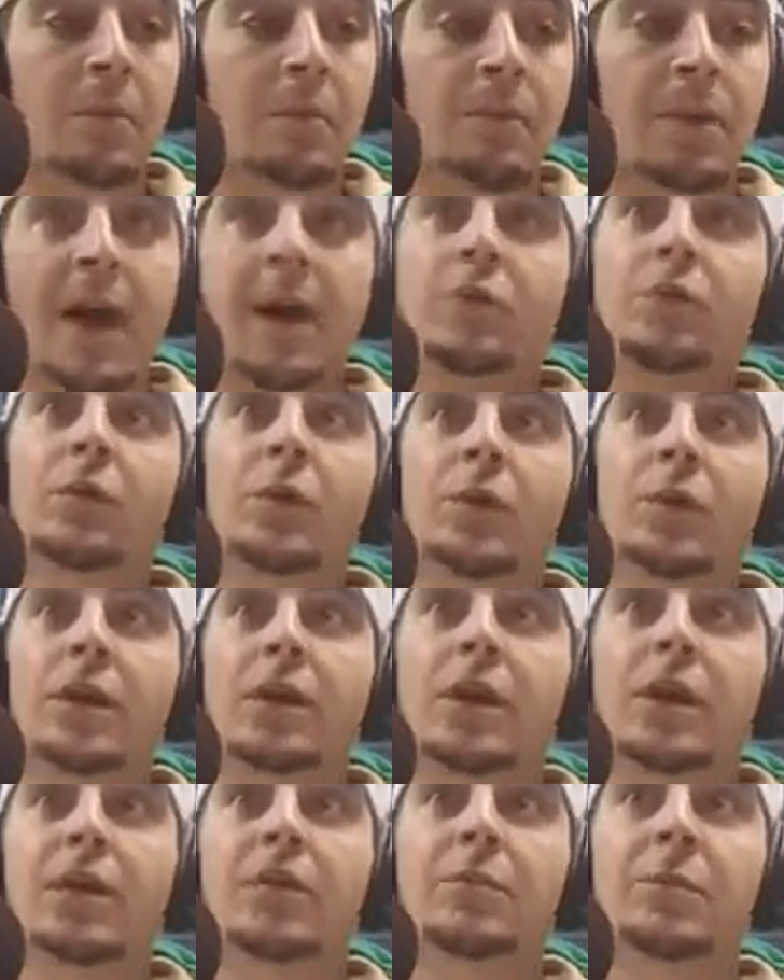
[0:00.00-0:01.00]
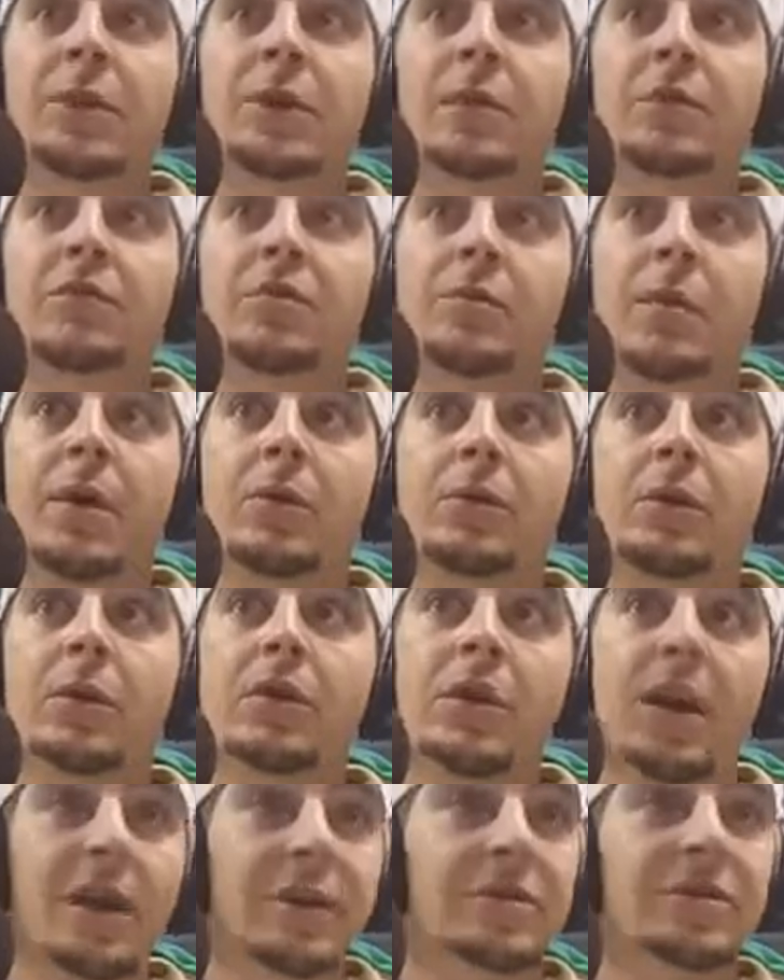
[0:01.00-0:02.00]
that's where they're going to experience the most
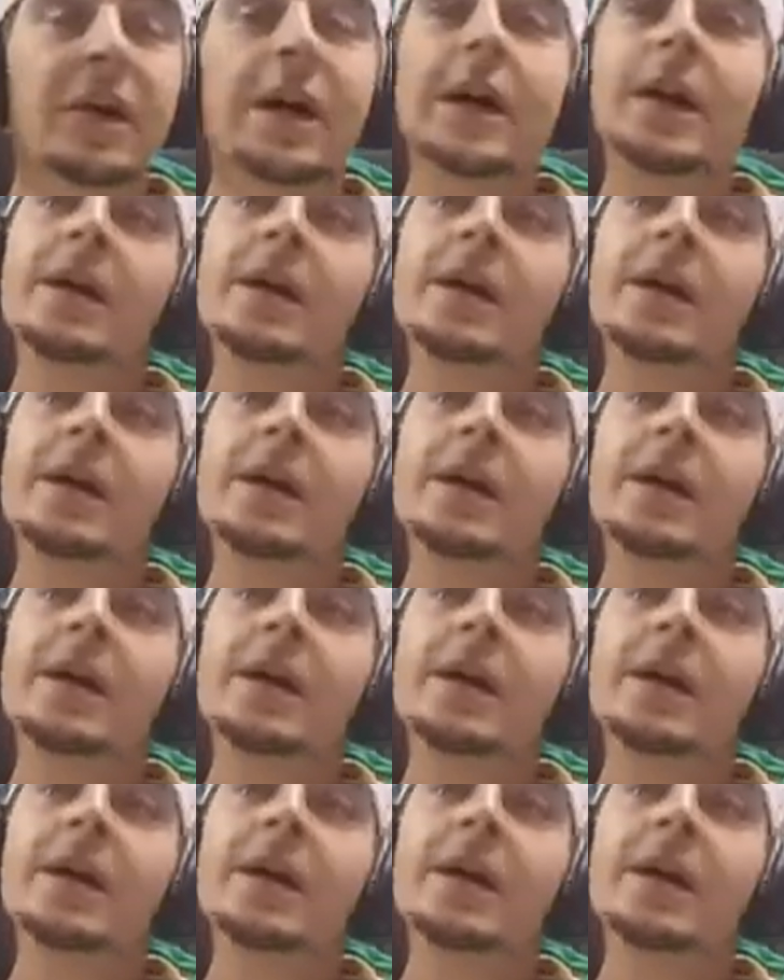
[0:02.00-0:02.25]
success.